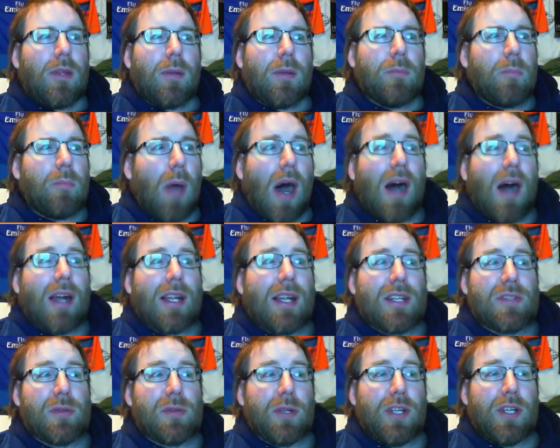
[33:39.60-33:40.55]
Bong
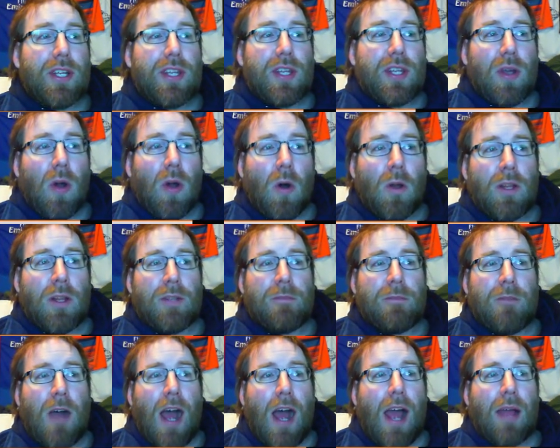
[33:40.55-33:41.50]
is really the only
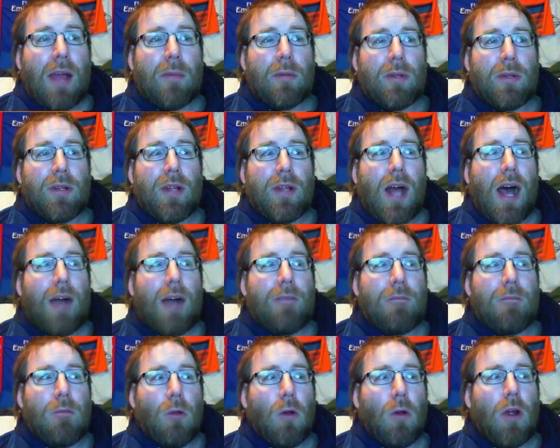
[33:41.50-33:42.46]
viable
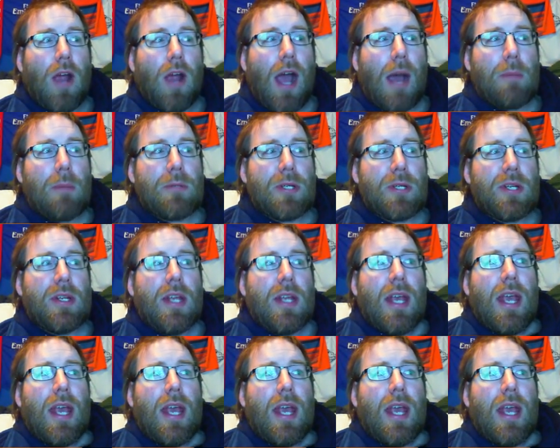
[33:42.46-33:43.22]
floor option,